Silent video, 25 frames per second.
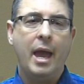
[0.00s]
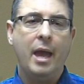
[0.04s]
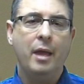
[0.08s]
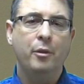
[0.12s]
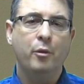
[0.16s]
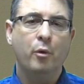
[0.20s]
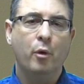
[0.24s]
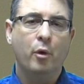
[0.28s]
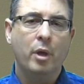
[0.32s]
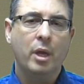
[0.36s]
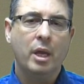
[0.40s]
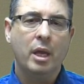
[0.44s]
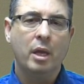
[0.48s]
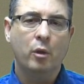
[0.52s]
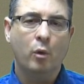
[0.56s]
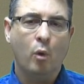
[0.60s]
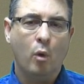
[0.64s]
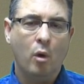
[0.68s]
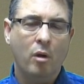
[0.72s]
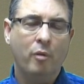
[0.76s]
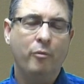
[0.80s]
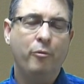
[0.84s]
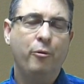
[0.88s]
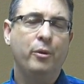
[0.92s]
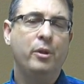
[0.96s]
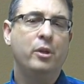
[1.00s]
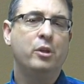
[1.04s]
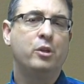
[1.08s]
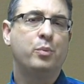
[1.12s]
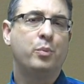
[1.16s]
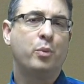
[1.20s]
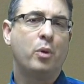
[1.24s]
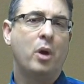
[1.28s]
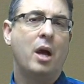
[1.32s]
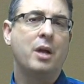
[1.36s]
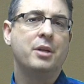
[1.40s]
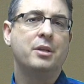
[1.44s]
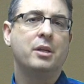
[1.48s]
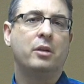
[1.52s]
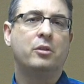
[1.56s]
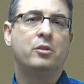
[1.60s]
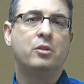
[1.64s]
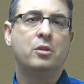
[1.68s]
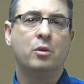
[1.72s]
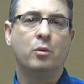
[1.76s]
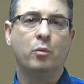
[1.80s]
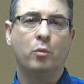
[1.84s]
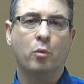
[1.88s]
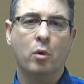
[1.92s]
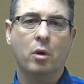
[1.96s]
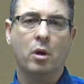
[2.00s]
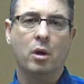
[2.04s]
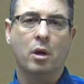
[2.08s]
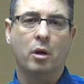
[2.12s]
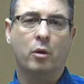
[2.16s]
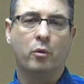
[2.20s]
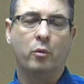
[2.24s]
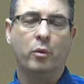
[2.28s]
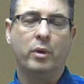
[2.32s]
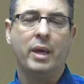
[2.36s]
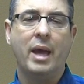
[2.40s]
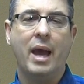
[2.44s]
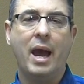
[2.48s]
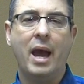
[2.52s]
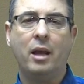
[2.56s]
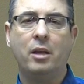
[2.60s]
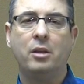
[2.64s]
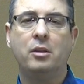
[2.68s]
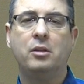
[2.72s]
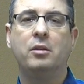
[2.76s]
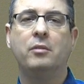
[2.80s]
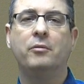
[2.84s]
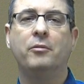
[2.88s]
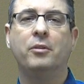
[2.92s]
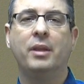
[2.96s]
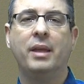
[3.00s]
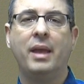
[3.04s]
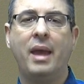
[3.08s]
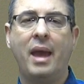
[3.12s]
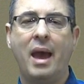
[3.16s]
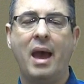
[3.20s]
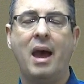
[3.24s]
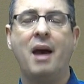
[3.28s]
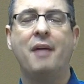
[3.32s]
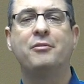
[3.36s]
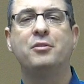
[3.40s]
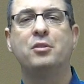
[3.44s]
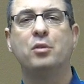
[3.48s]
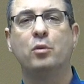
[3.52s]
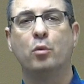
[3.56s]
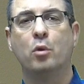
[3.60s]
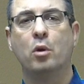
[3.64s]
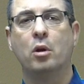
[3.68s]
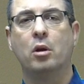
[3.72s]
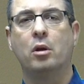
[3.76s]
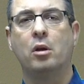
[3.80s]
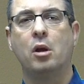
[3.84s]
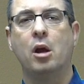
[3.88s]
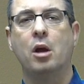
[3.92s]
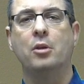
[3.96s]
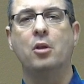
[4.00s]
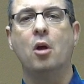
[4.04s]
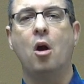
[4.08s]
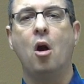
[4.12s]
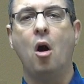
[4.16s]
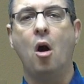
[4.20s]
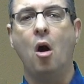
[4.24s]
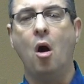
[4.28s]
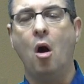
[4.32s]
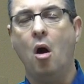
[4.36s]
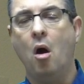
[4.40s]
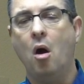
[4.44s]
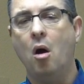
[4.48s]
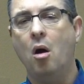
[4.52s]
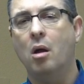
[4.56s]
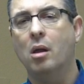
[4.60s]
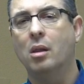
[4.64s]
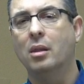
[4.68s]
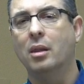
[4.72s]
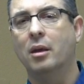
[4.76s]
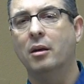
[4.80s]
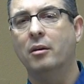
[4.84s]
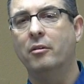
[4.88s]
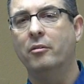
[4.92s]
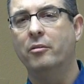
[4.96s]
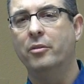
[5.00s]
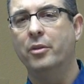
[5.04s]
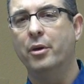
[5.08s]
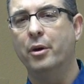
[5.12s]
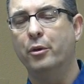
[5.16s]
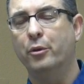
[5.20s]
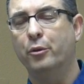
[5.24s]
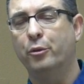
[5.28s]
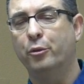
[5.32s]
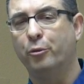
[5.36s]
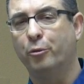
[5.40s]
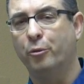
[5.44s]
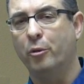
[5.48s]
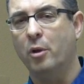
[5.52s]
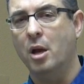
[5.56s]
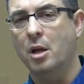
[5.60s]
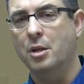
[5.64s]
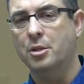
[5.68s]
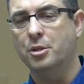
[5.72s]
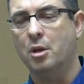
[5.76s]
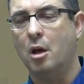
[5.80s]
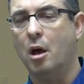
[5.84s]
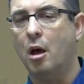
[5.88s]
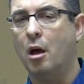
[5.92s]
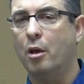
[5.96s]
And in order for this project to work, we actively have to work on all of those fronts,